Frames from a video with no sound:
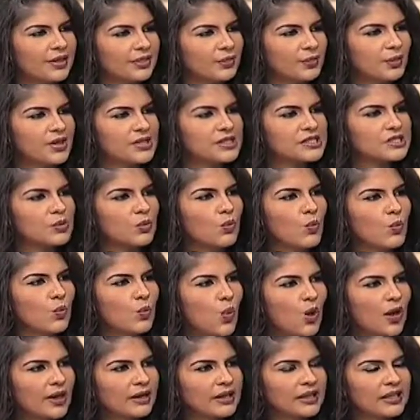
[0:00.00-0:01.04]
What is the
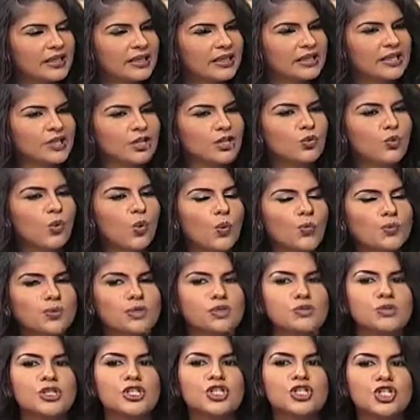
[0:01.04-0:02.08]
one thing that you hope to
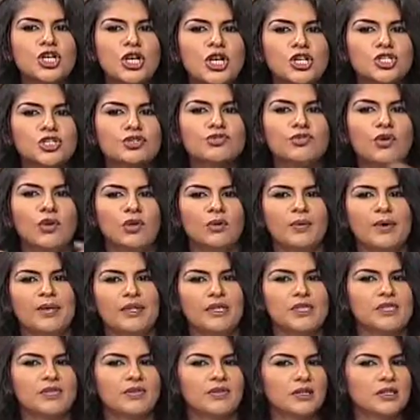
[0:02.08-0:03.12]
see change following
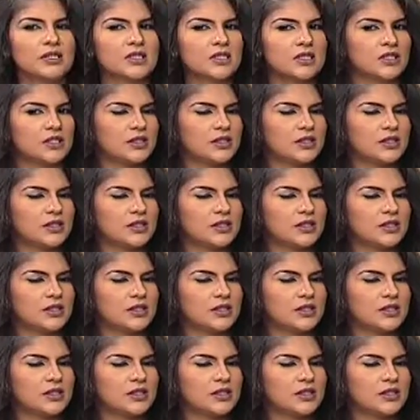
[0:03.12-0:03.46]
this event?